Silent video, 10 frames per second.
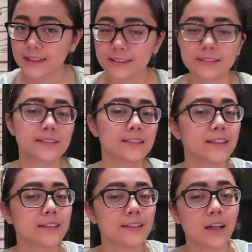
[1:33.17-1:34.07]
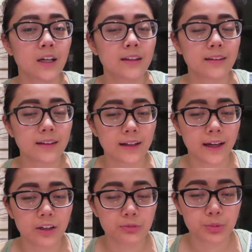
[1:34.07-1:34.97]
and the tea that I
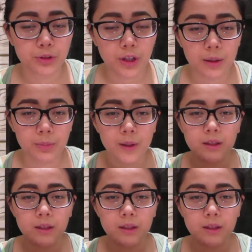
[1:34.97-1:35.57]
have brewed up